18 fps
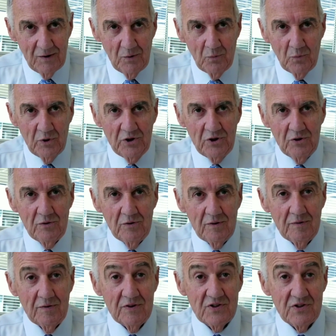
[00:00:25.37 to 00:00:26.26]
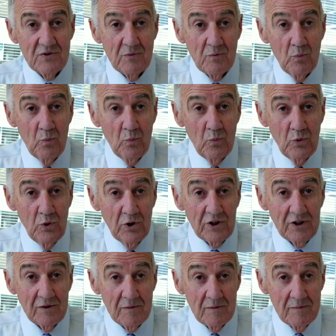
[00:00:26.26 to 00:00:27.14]
when you
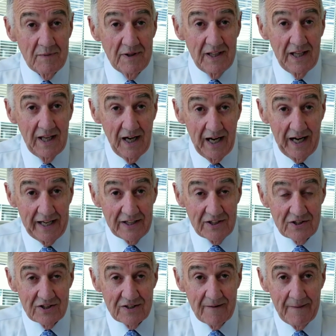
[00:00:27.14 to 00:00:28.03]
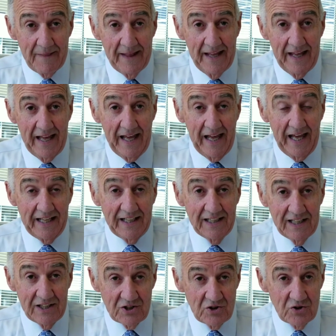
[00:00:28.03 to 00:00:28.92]
look at them in the eyes
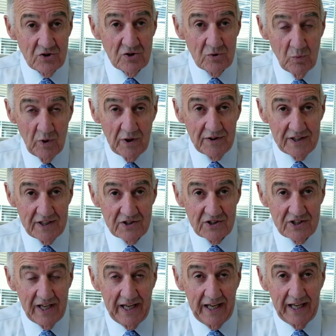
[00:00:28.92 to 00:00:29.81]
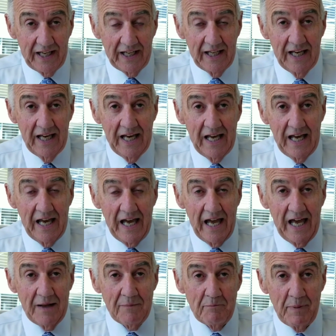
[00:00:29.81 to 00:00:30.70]
and listen to what they're saying
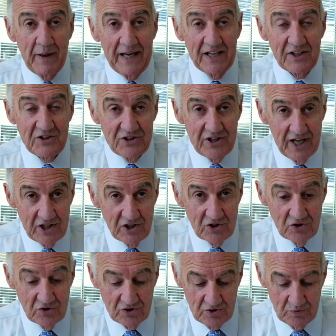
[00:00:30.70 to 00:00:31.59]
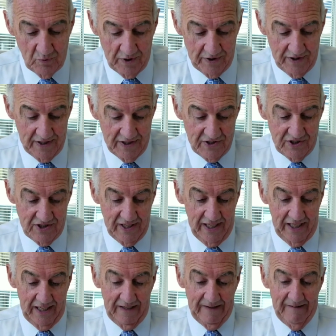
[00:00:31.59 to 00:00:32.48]
and pay attention to what they're
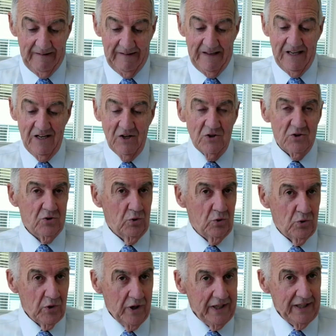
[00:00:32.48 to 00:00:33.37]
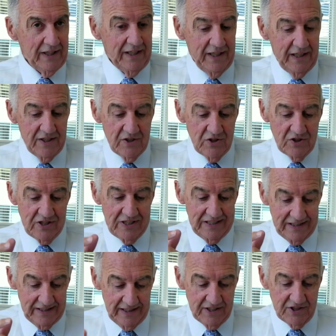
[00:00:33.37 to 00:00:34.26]
saying. So great
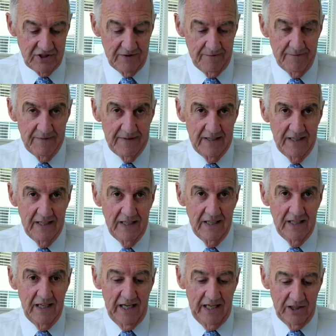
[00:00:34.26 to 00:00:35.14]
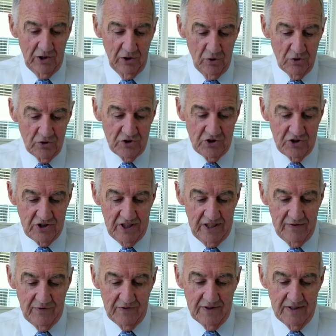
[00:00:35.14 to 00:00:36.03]
leaders listen. And Lord
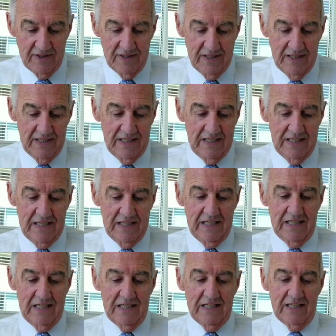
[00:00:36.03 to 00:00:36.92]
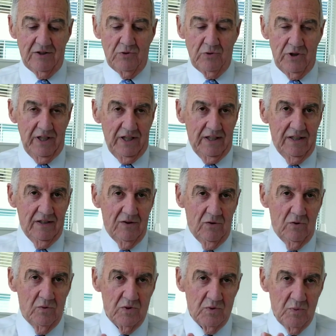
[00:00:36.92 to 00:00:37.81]
Stephen uh, Green,
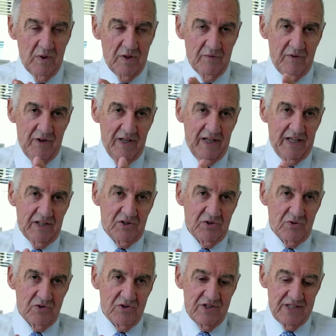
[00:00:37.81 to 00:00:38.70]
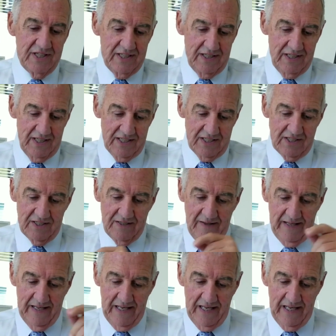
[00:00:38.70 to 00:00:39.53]
who was one of our lecturers, said this,